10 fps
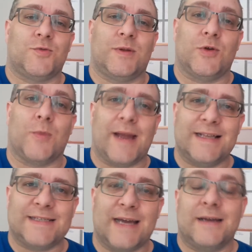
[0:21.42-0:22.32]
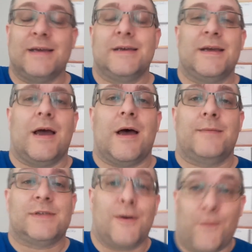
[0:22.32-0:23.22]
with normal internet.
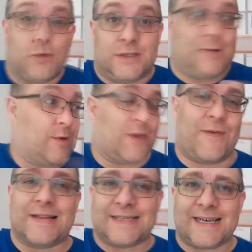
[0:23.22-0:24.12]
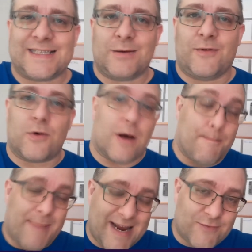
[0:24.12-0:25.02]
So 4G works fantastic. We've got a
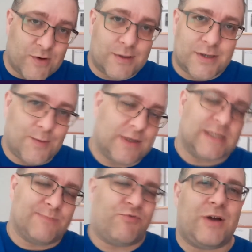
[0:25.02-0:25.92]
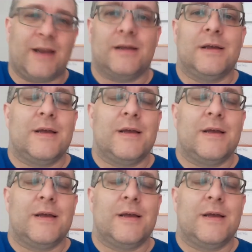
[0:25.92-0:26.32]
main router, which is brilliant,